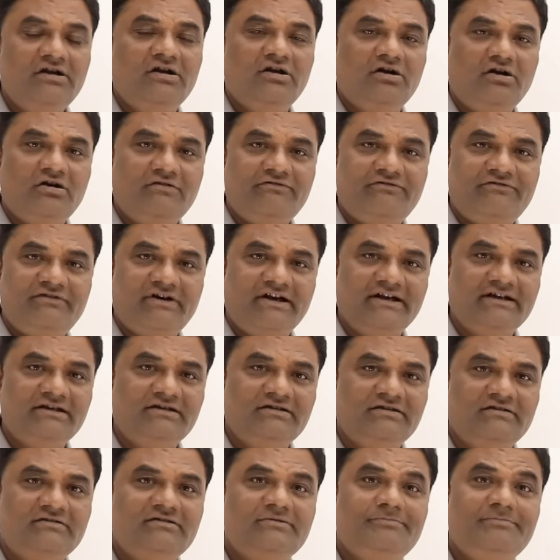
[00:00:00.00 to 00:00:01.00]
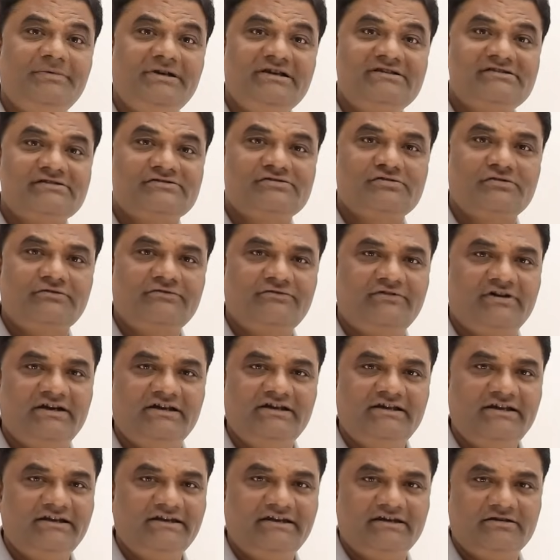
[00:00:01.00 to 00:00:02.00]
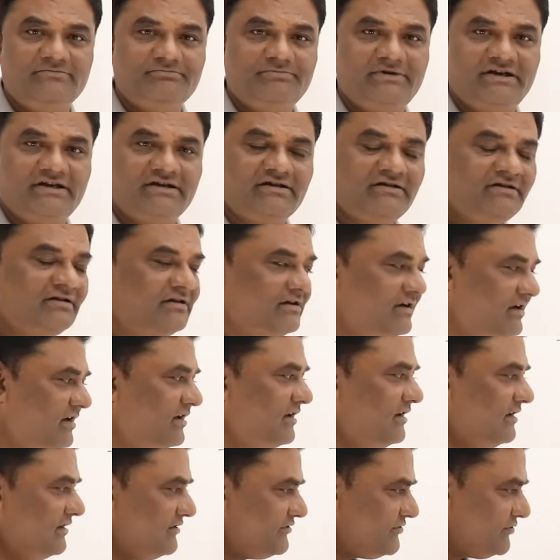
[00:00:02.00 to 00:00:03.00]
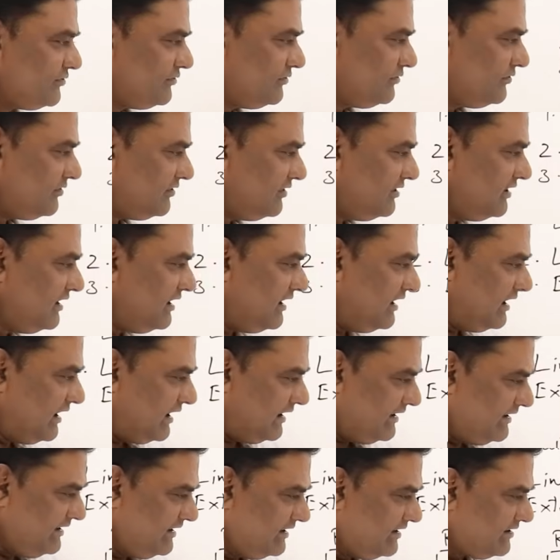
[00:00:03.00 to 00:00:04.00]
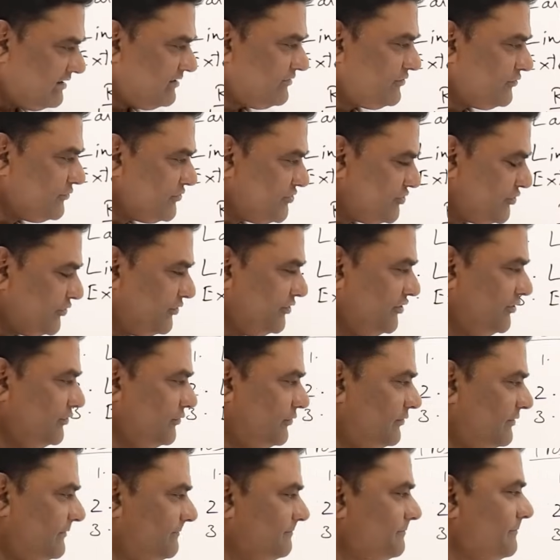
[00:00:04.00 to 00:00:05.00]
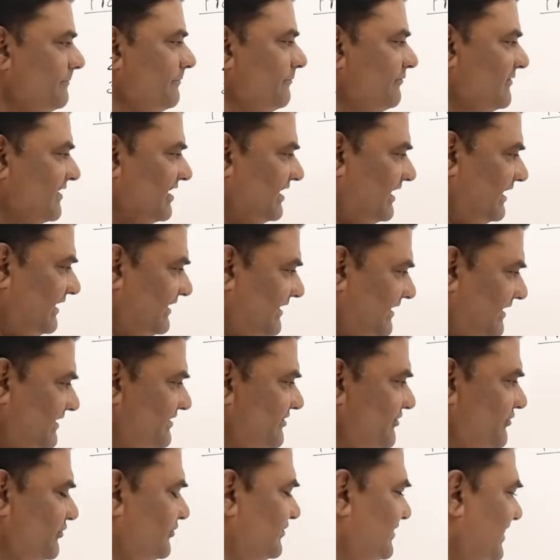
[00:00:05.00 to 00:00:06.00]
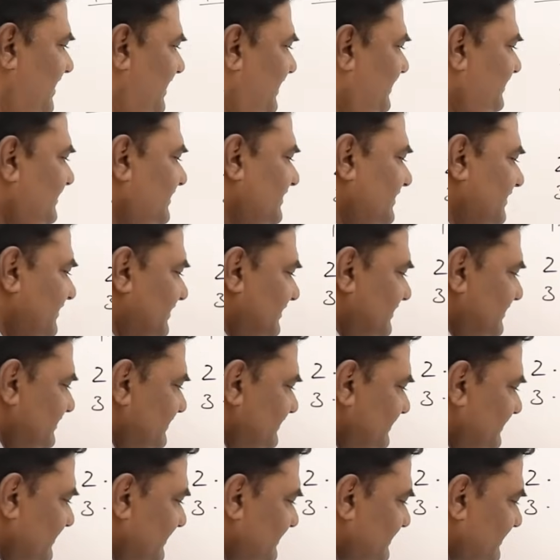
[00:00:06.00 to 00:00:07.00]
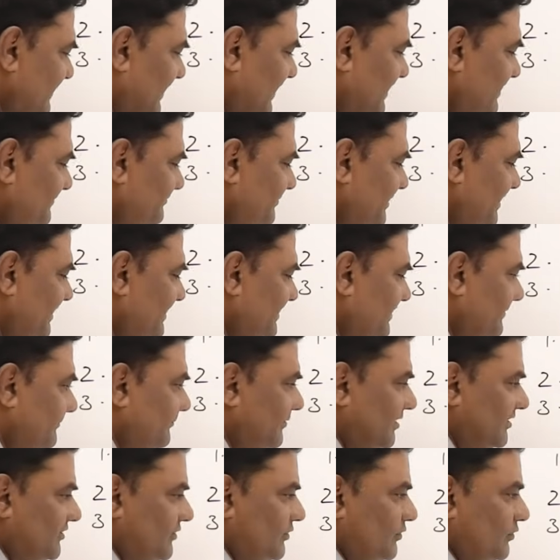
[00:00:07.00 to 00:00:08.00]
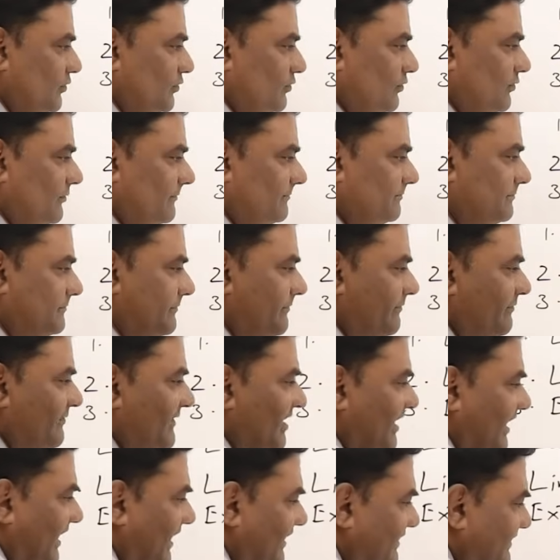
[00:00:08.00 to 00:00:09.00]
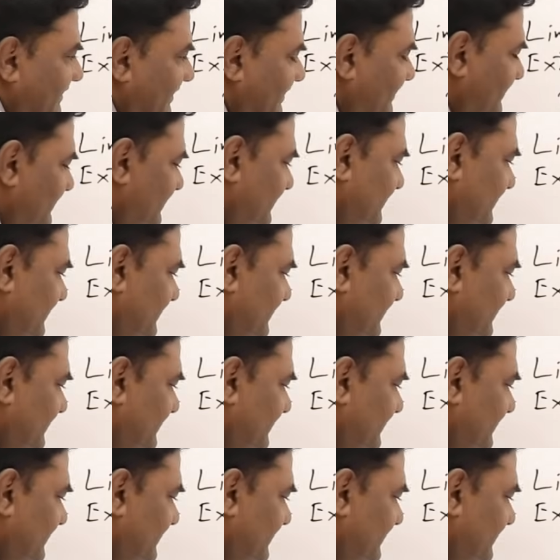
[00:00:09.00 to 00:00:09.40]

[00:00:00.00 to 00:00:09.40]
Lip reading: of file, the pieces of file I can bring. So here to show you, I can show that just I'll bring number 2 and then